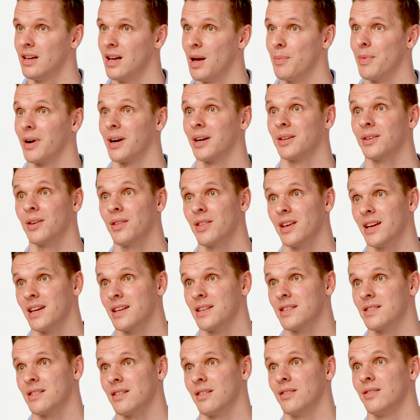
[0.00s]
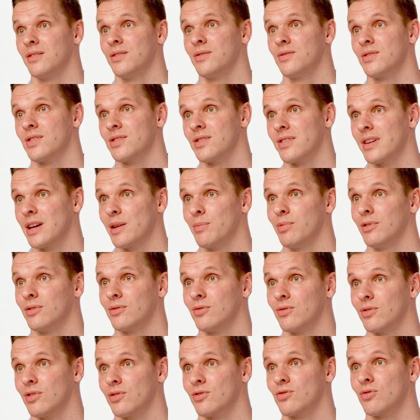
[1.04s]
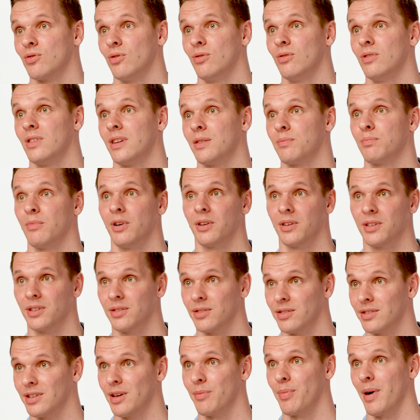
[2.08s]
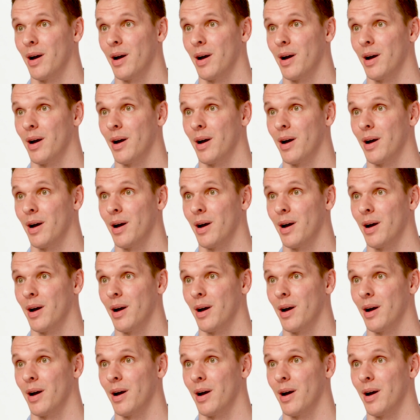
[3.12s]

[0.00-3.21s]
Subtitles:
Among other things, our users are able to control and monitor the